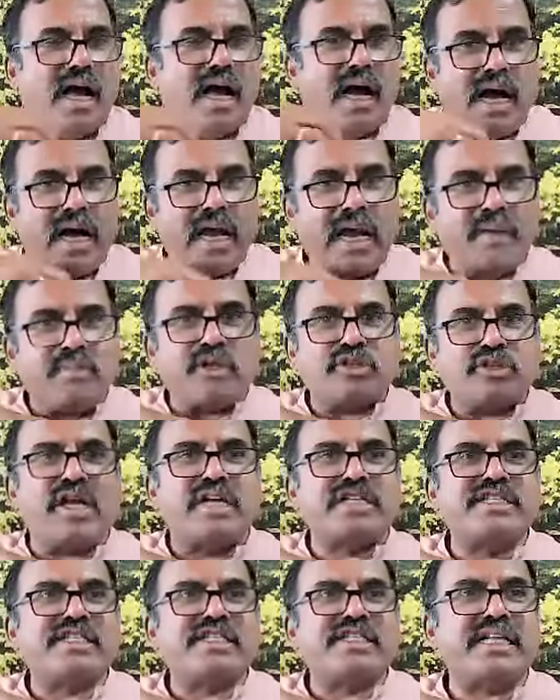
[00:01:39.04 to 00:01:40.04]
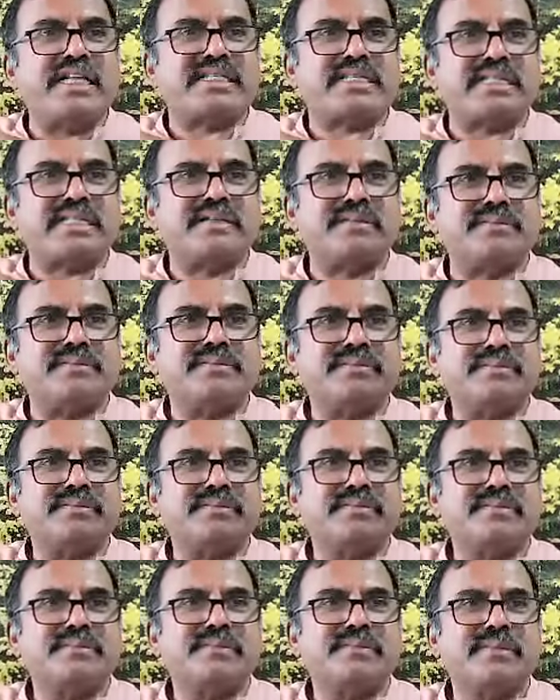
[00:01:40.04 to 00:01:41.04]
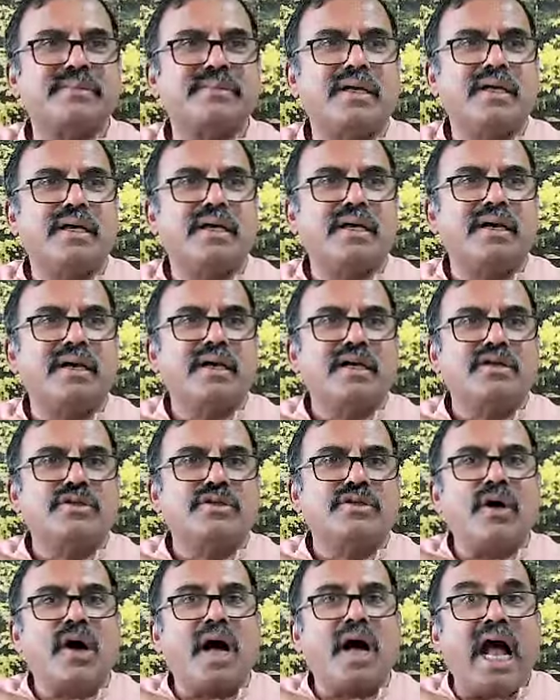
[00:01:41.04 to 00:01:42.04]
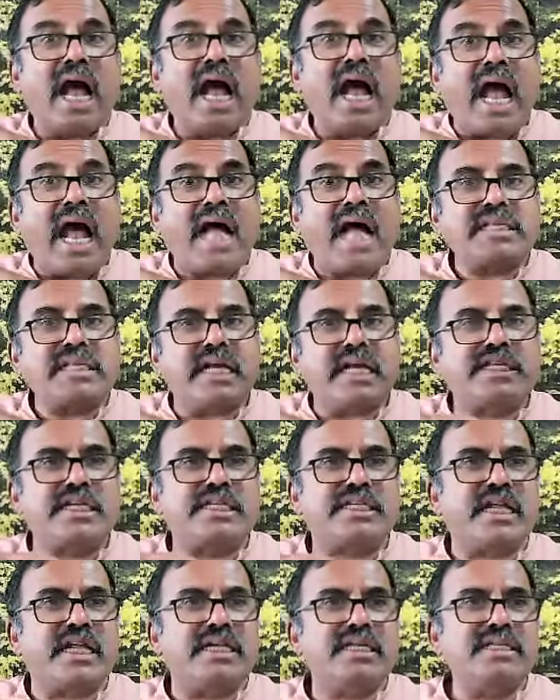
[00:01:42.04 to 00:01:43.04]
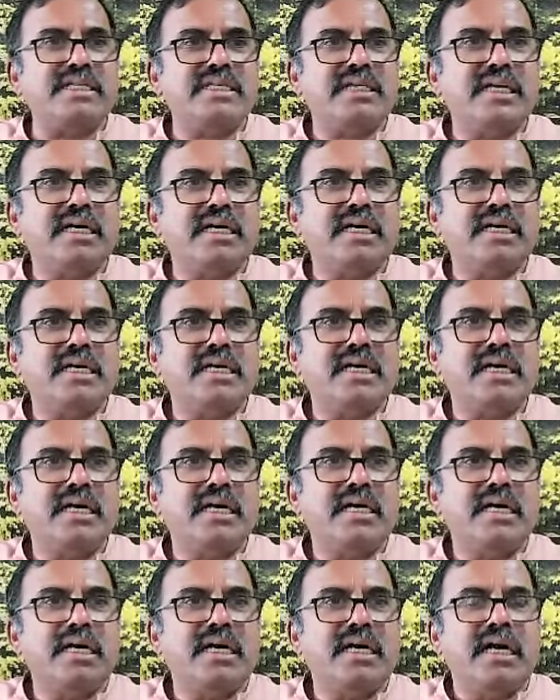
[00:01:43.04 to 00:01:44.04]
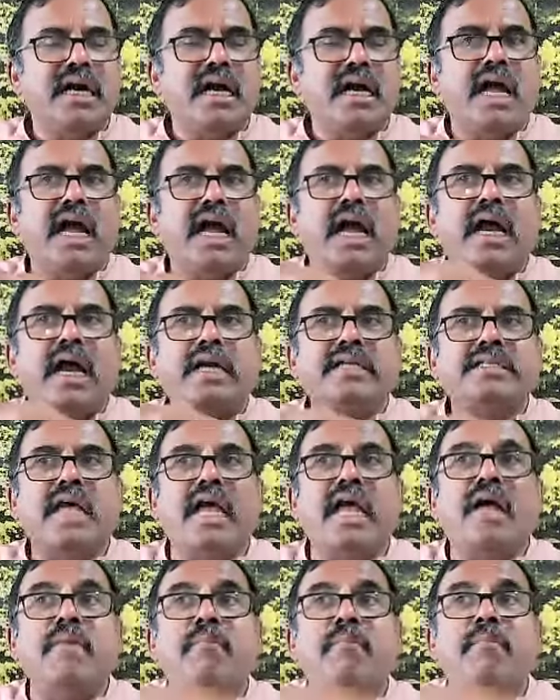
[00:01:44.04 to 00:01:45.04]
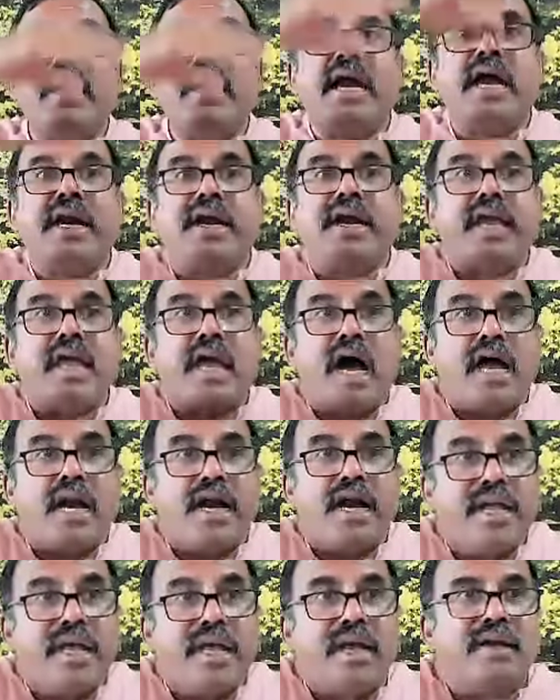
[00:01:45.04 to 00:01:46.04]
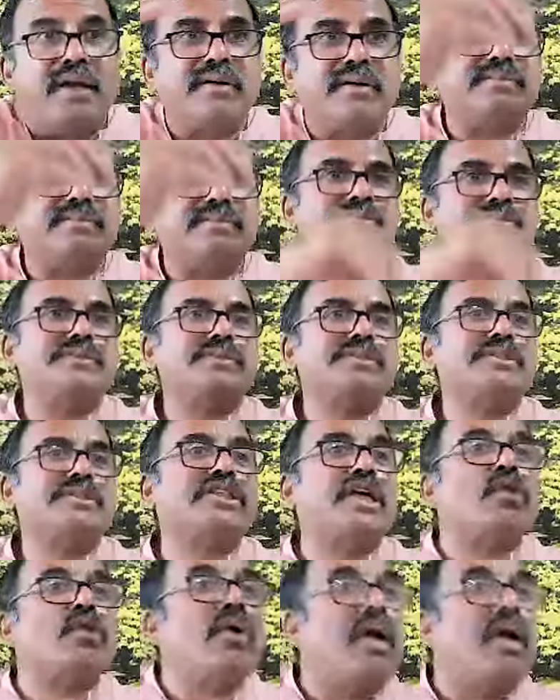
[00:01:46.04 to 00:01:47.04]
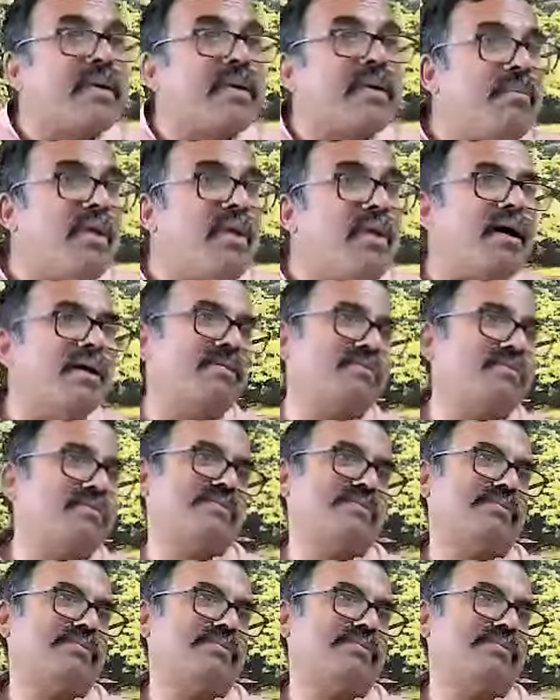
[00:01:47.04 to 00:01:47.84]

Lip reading: I am also existence. So, as existence, it is an immanent reality, Saguna Brahma.